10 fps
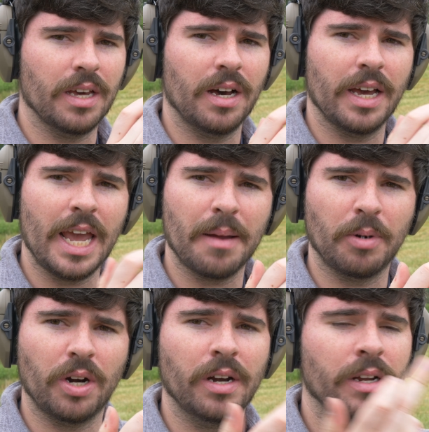
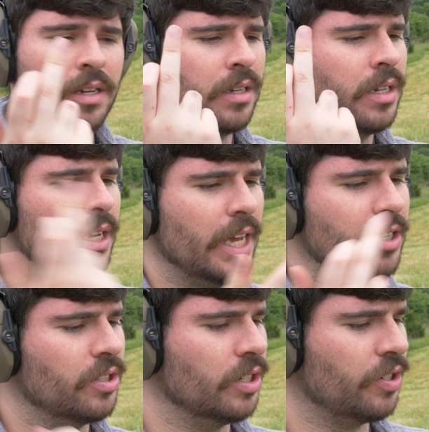hammer
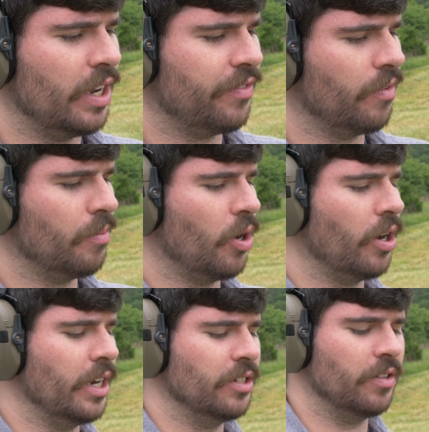into the transfer
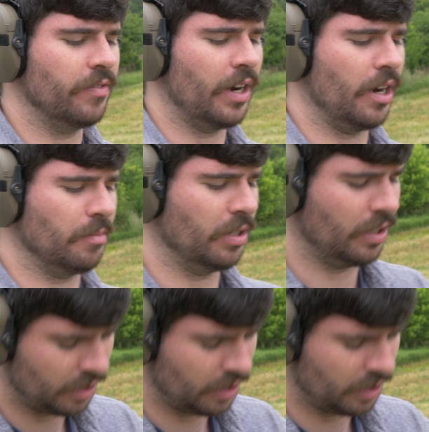bar into the firing pin.